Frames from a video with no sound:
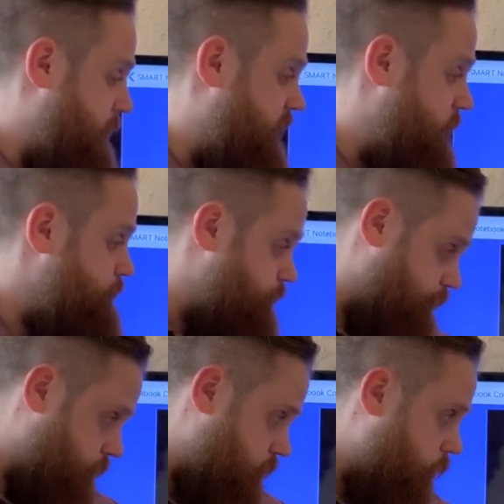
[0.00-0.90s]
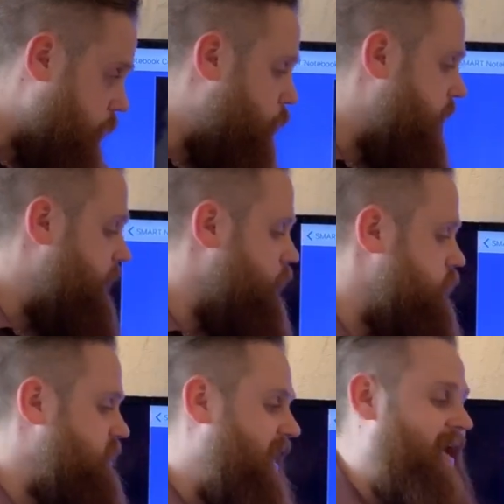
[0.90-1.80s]
of it, what it
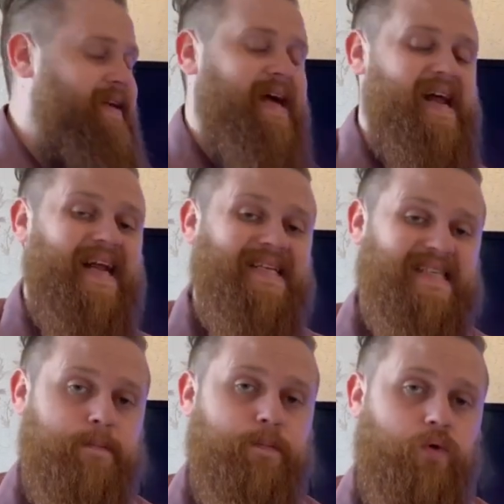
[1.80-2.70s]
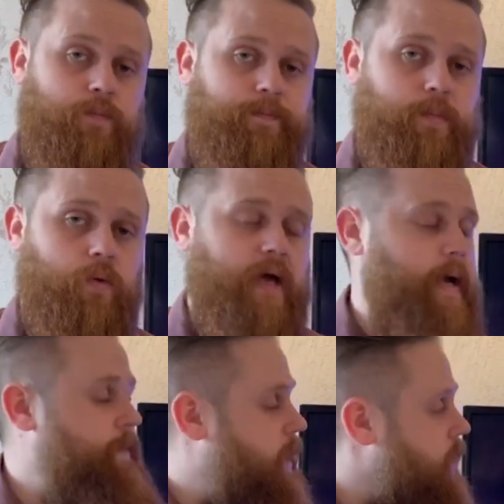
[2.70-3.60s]
does, and an example, okay?
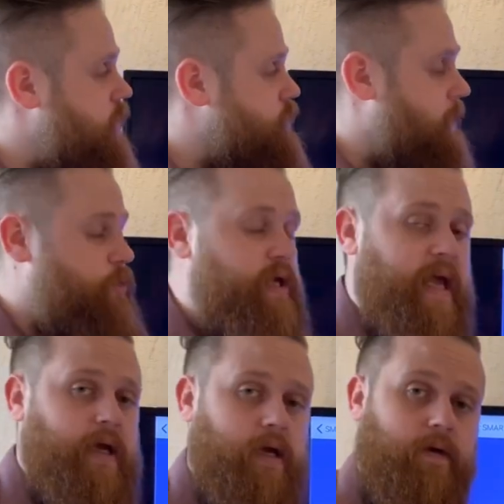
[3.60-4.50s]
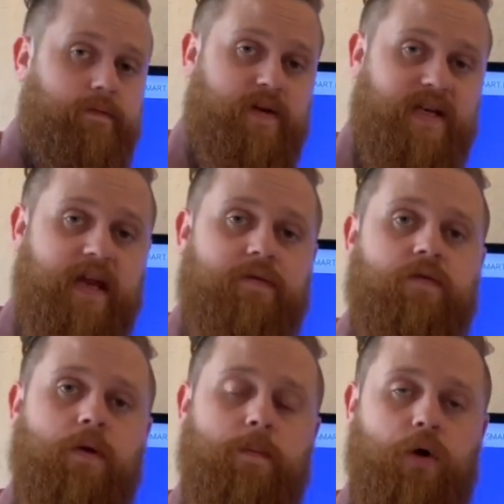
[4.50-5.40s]
So I'm looking for
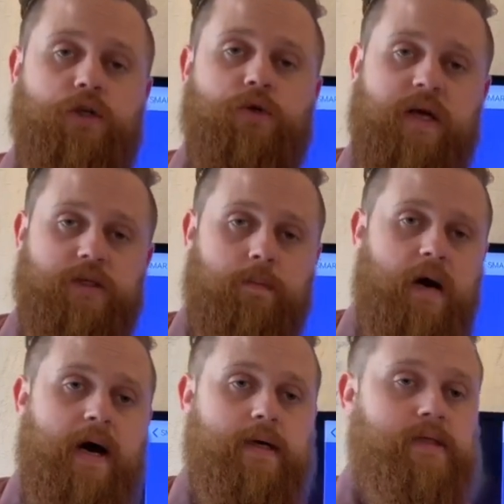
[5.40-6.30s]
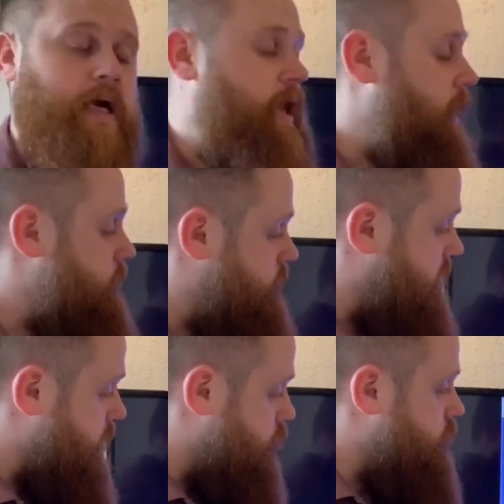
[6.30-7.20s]
different punctuation marks,
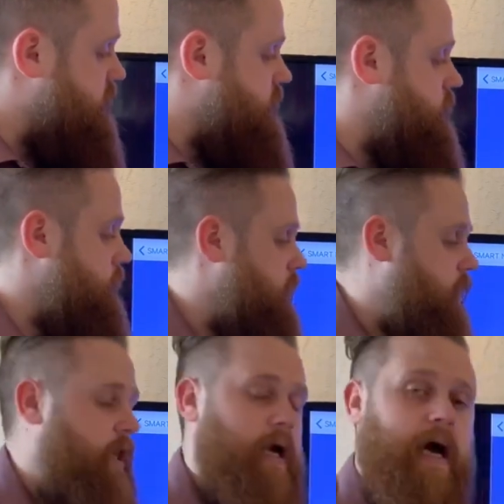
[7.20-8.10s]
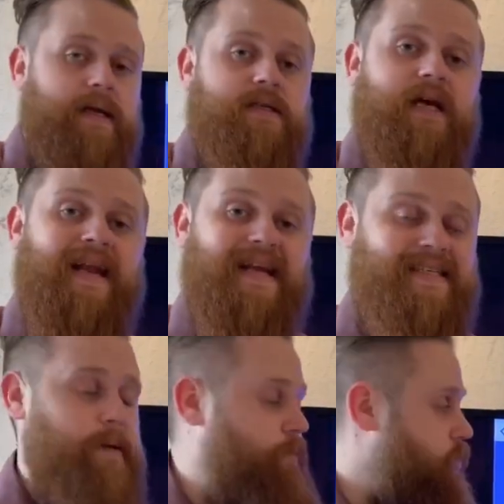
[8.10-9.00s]
their uses, and an
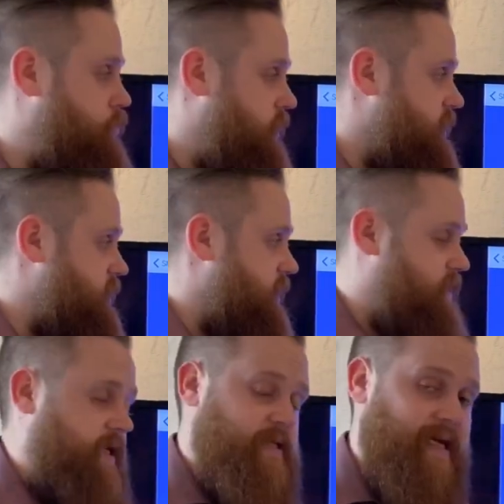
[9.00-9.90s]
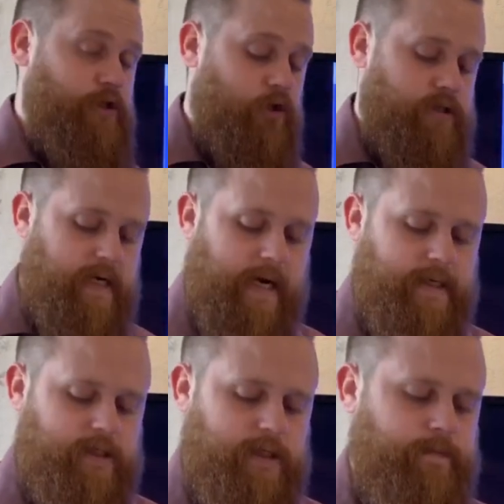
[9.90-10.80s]
example, please, Year 6. That is your
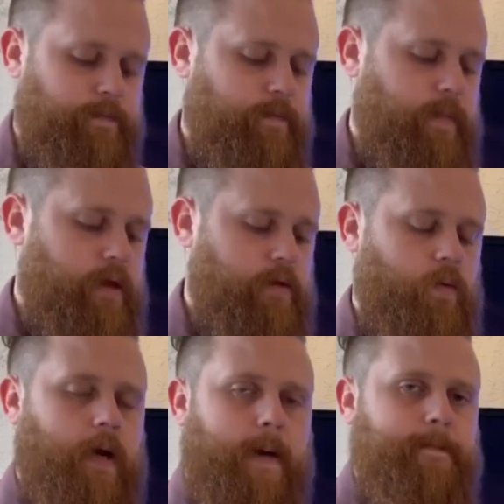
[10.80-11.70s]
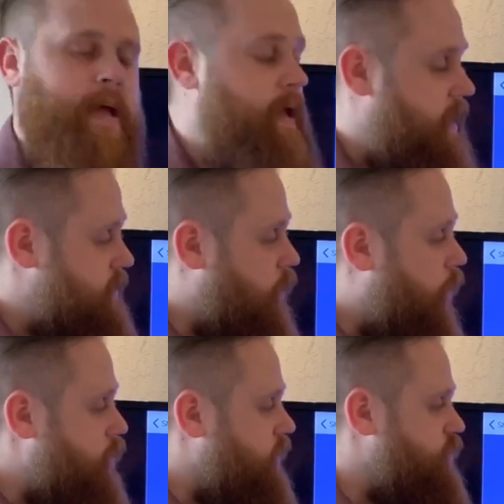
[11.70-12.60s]
task, okay? It's
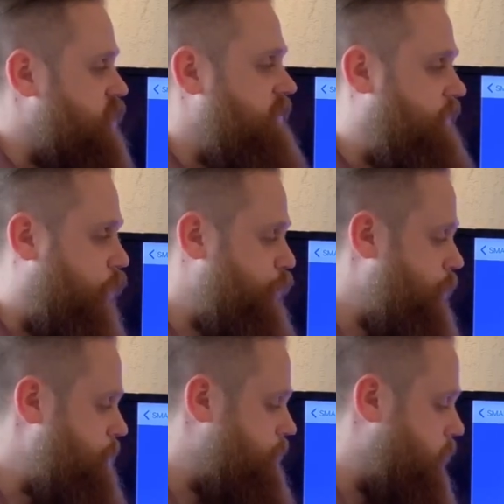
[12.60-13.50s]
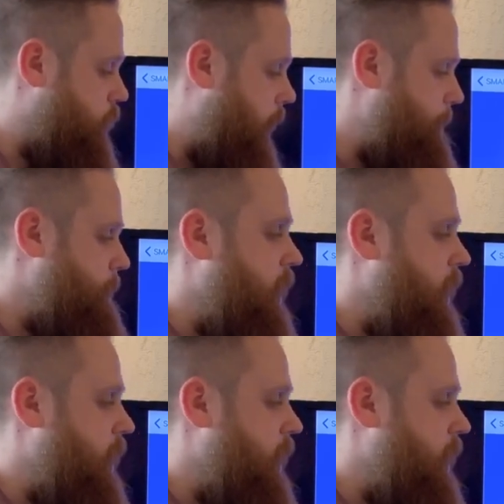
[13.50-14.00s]
all on the sheet for you, okay?